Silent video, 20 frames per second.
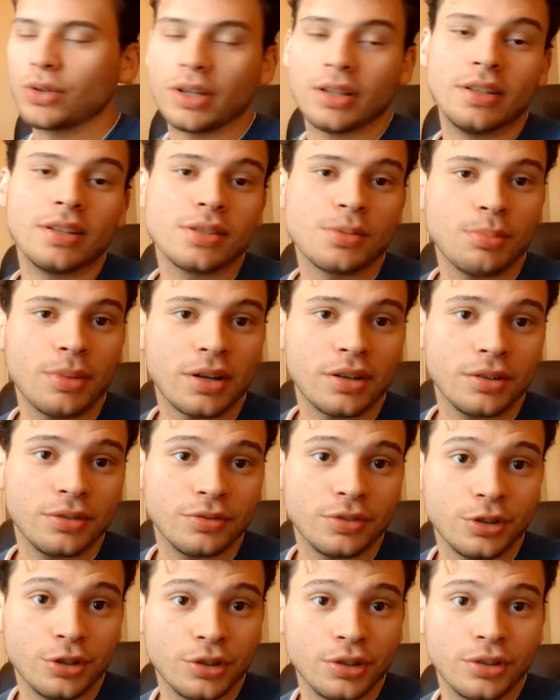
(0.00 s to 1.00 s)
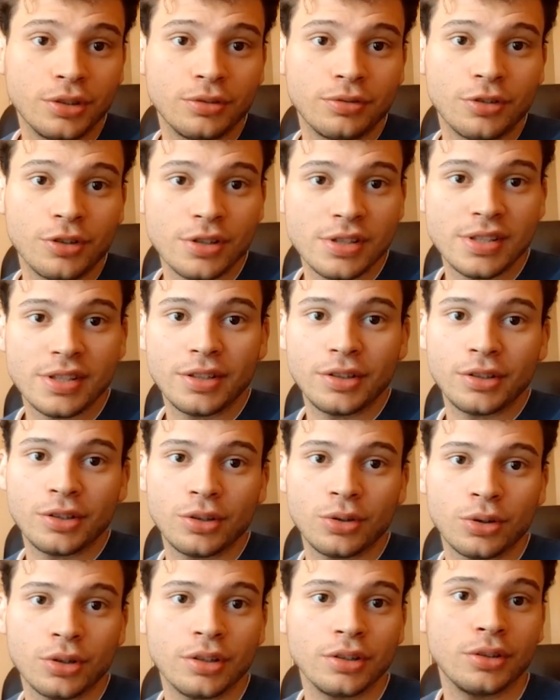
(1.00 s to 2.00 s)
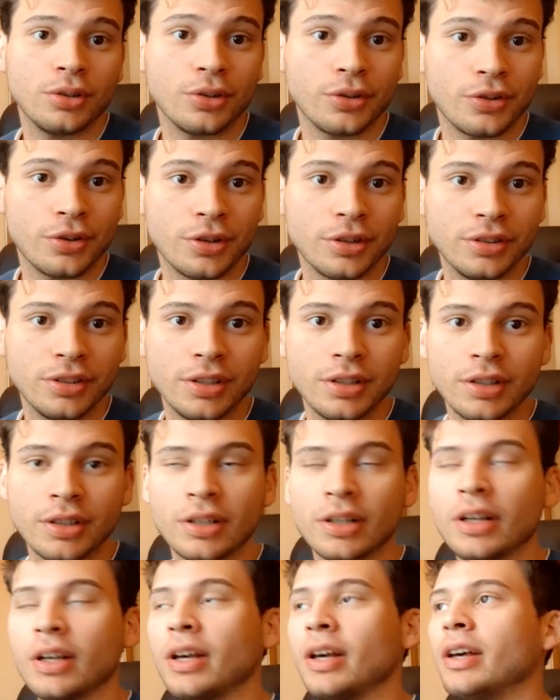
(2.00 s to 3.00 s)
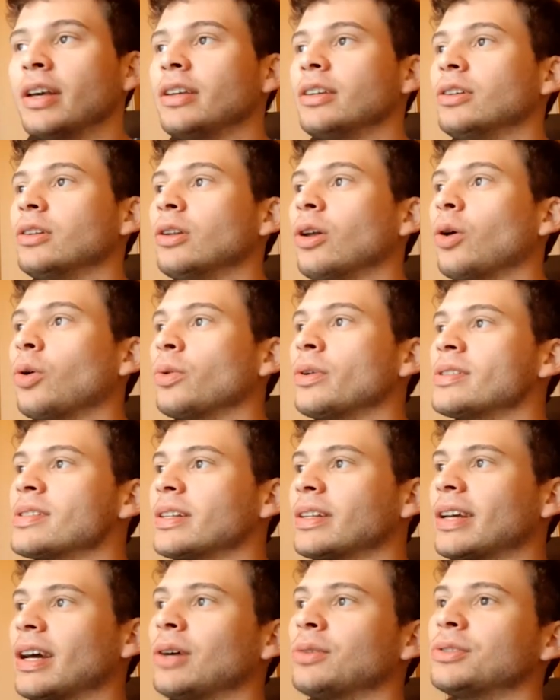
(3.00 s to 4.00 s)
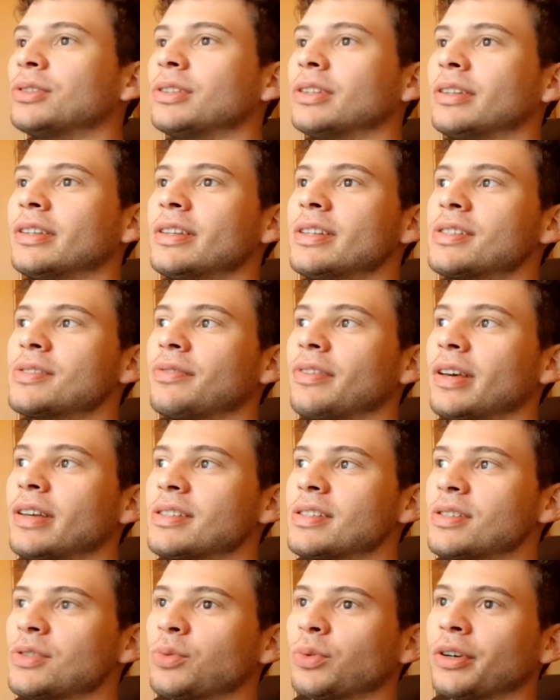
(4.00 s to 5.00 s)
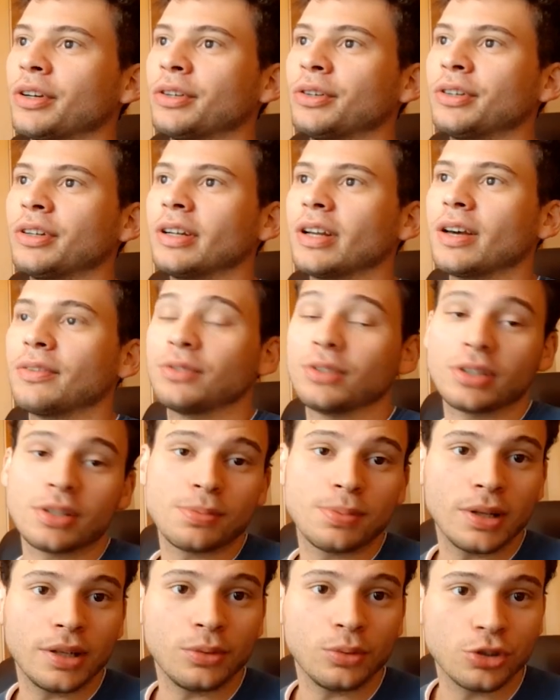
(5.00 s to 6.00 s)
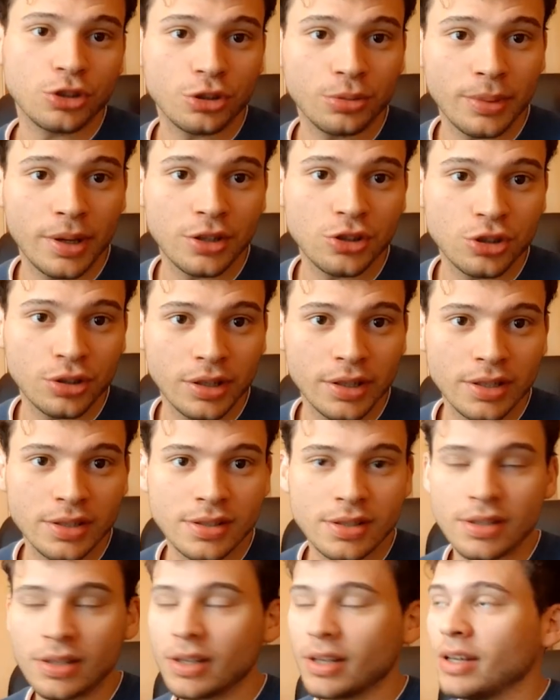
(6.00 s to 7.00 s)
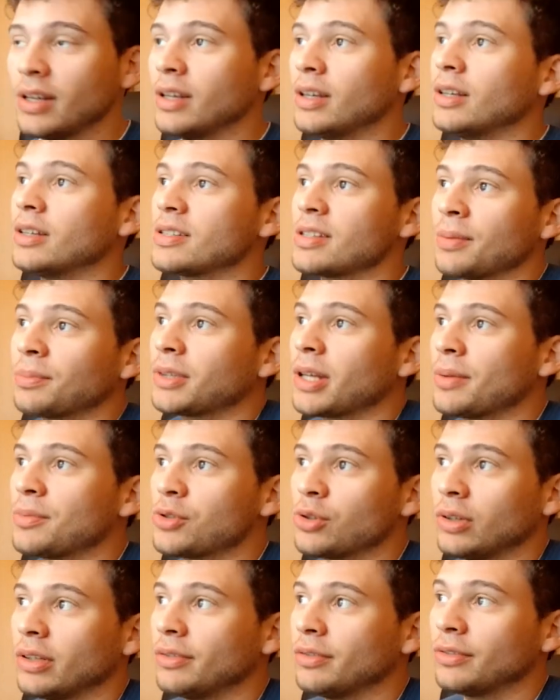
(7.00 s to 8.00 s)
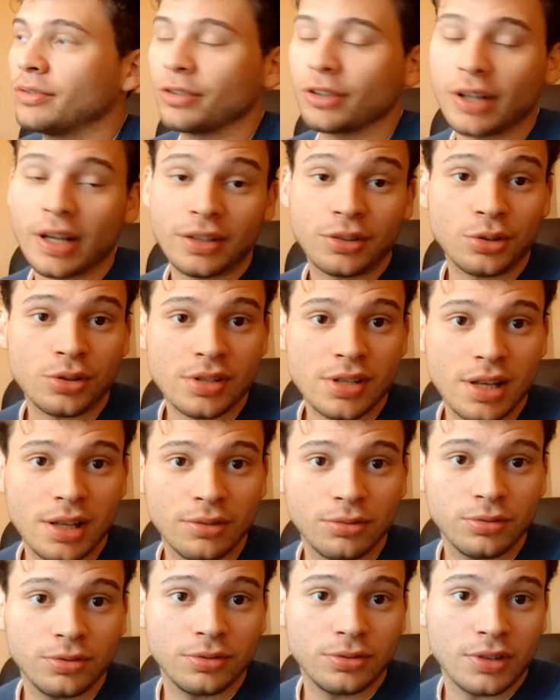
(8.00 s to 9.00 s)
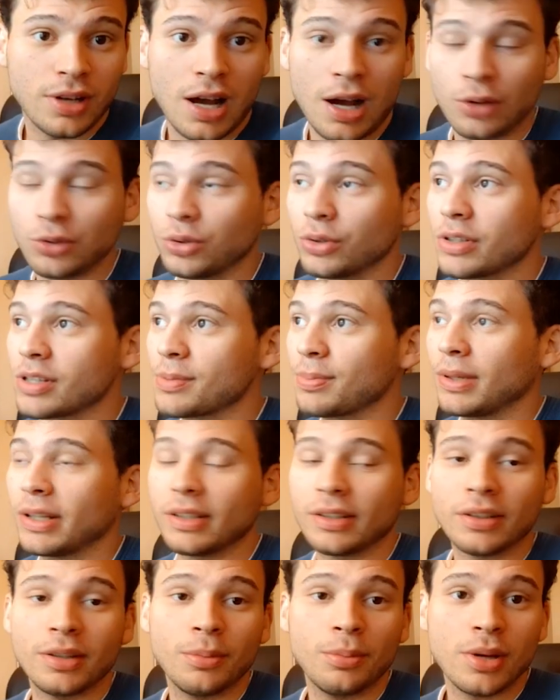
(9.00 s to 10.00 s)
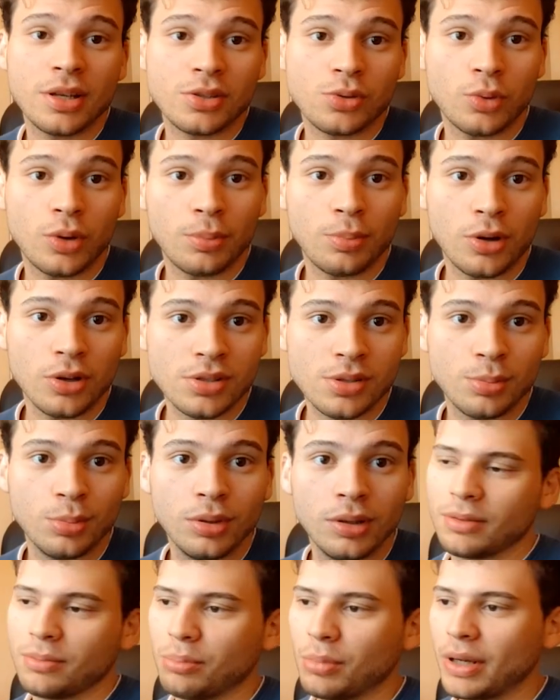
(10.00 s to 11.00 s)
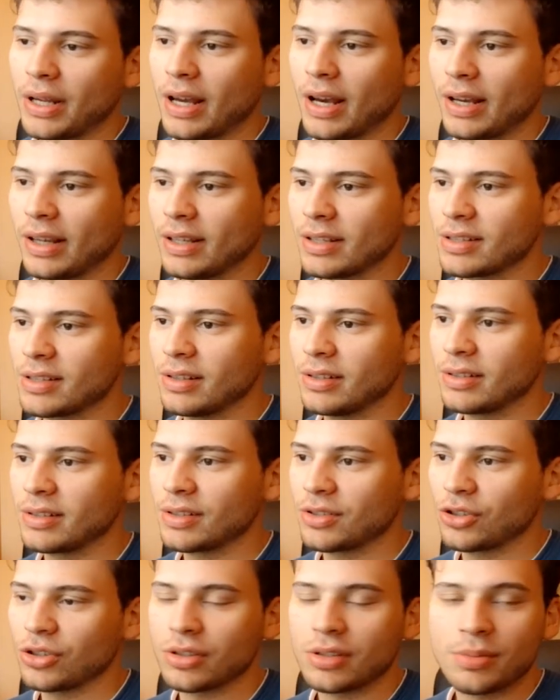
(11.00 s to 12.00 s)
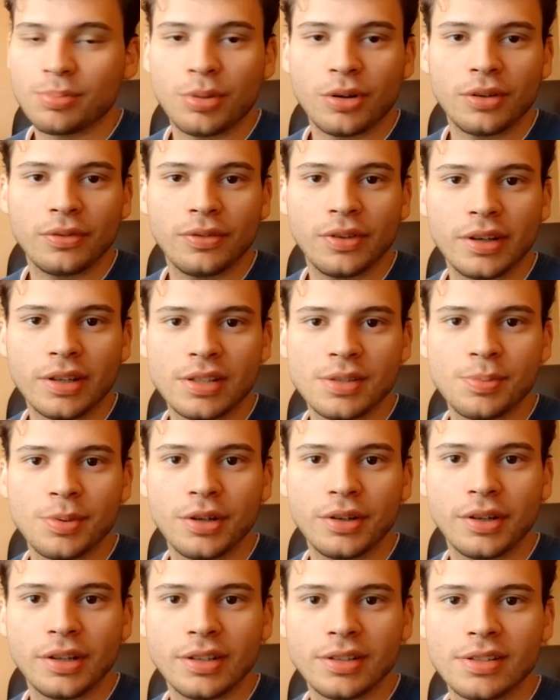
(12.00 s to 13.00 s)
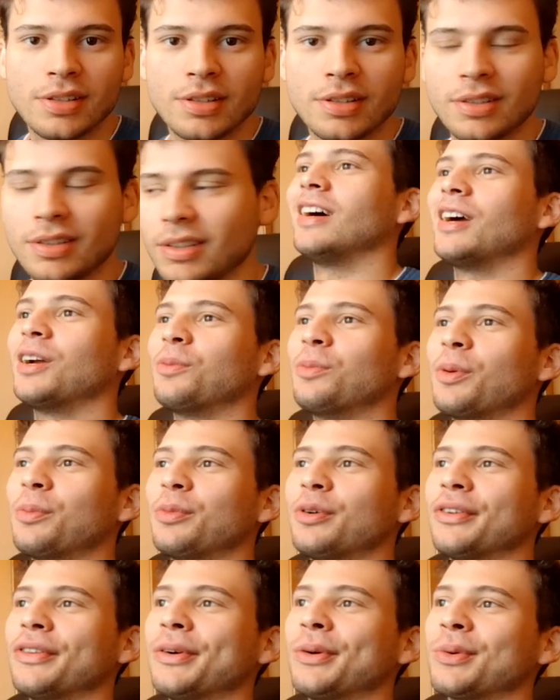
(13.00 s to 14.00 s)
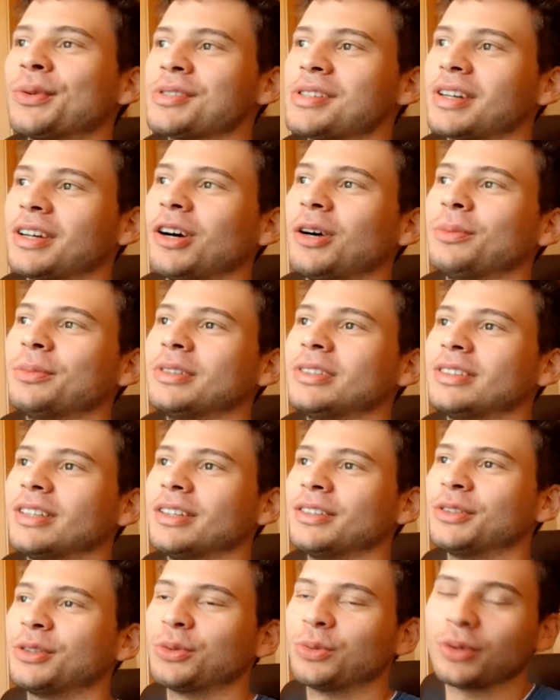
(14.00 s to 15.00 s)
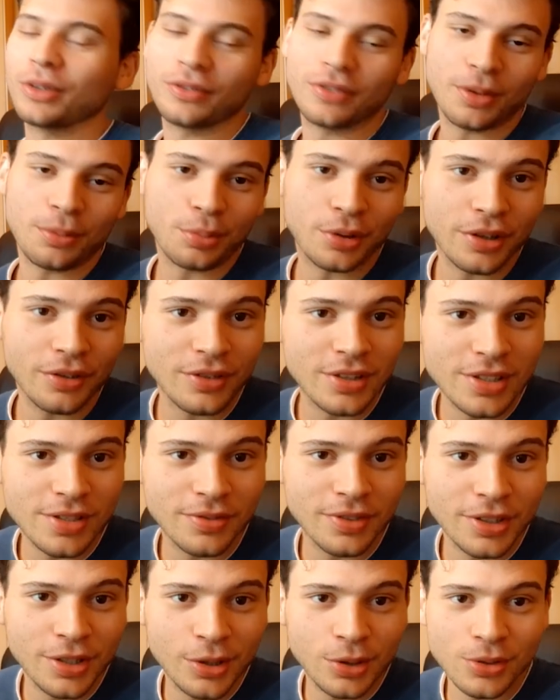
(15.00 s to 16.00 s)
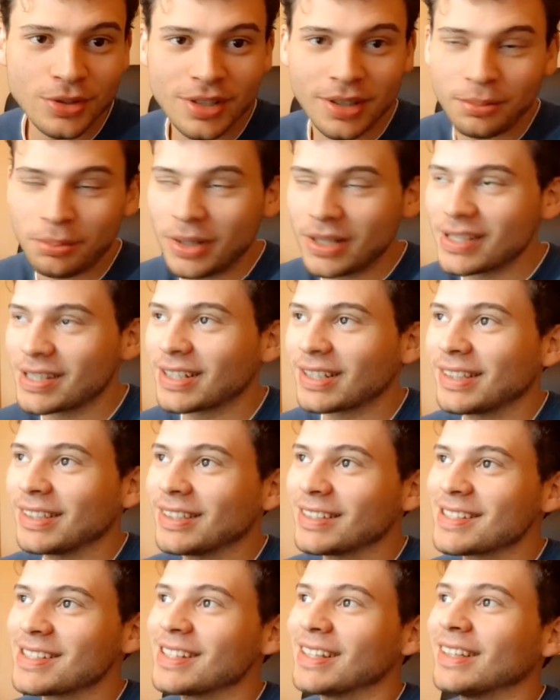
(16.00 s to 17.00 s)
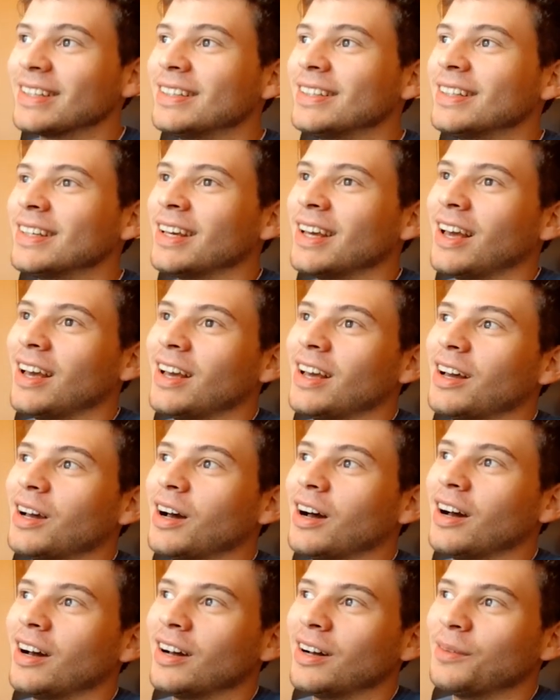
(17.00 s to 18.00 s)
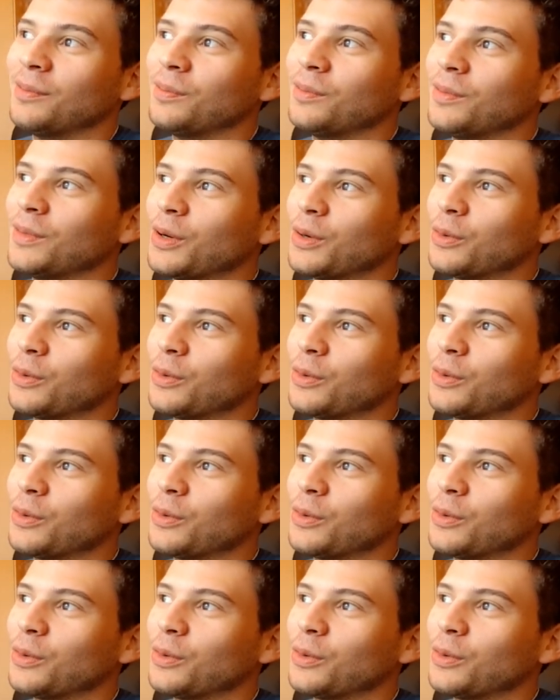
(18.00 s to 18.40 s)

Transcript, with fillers: yeah, it doesn't matter if you're in your first year or in your third year, you'll always encounter these phases where you're gonna have to explain what your major is. Sometimes you'll even forget yourself how to explain it the best way possible, but yeah, I guess it's just part of the experience. I remember there was a comment under one of the previous videos that basically said um,